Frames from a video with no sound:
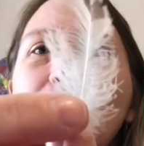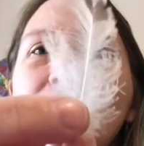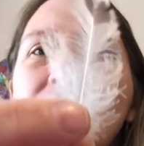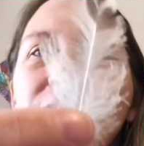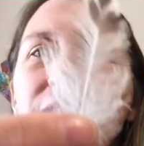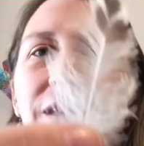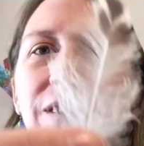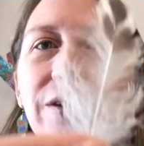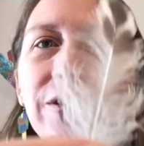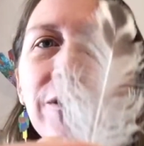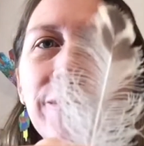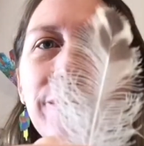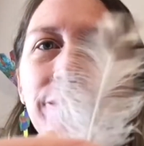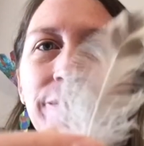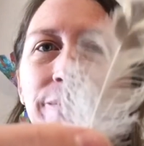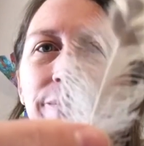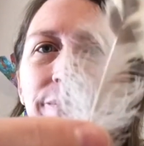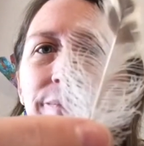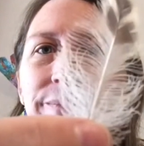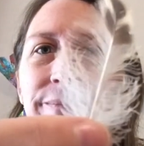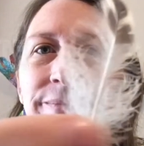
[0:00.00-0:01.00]
feather.
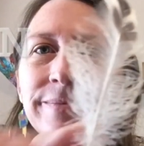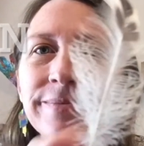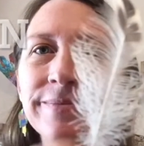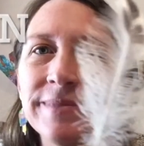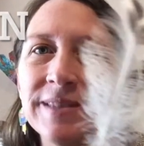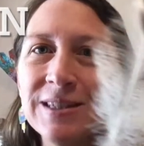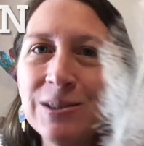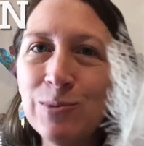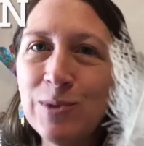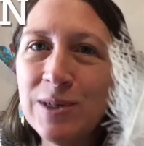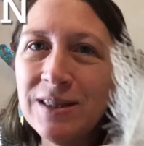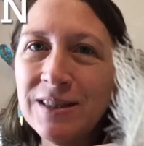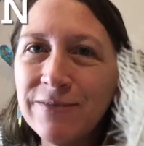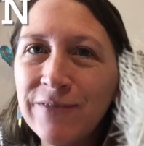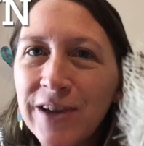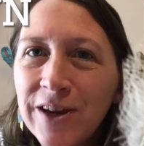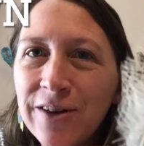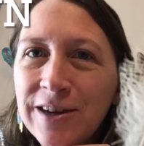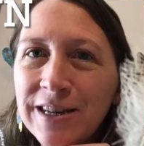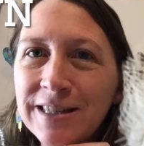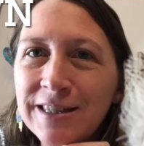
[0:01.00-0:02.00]
This one's
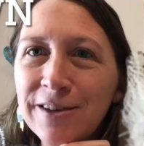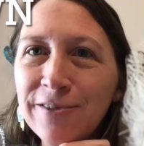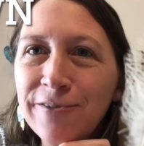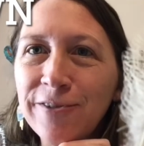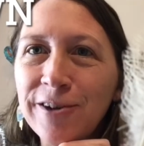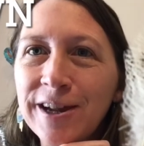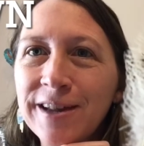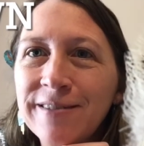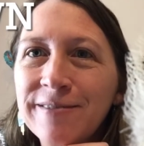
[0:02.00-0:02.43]
very different.